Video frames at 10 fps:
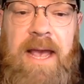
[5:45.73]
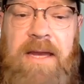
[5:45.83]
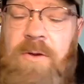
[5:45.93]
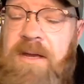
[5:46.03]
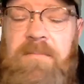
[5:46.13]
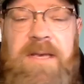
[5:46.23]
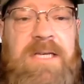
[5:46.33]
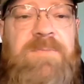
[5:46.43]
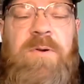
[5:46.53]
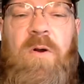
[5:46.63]
And you can
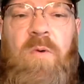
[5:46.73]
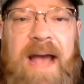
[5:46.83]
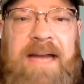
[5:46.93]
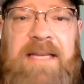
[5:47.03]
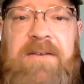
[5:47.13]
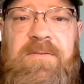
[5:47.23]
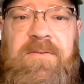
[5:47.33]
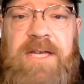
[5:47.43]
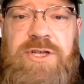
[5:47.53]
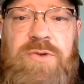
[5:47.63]
be as
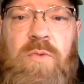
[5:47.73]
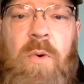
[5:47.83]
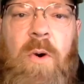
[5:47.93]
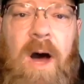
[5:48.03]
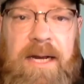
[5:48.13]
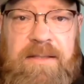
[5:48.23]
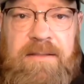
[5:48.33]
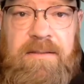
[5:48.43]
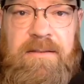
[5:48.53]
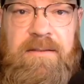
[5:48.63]
proactive as you
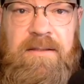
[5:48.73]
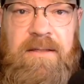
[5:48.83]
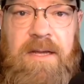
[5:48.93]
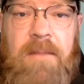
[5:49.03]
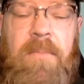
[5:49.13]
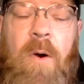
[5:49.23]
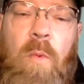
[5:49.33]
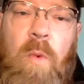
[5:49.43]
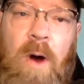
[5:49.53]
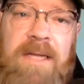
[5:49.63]
want,
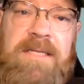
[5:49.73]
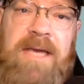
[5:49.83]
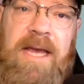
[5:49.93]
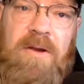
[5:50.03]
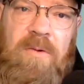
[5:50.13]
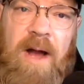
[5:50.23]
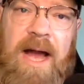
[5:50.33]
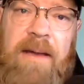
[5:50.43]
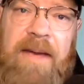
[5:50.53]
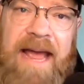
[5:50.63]
but once a
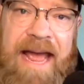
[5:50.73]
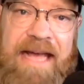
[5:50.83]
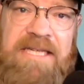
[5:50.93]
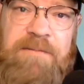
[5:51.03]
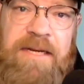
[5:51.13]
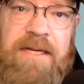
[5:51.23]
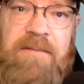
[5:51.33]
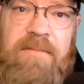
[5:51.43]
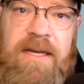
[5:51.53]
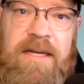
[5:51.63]
crime has been
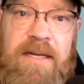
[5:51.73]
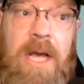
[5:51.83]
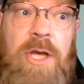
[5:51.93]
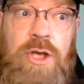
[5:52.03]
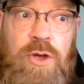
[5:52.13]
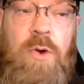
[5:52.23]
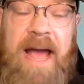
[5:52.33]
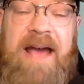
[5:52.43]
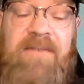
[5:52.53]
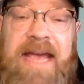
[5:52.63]
committed, you
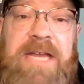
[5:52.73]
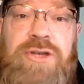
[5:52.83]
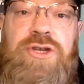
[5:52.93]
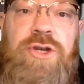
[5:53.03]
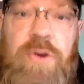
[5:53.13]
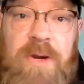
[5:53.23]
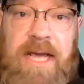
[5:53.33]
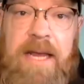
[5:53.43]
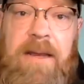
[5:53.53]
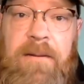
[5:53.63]
have a
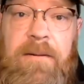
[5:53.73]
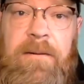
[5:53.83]
duty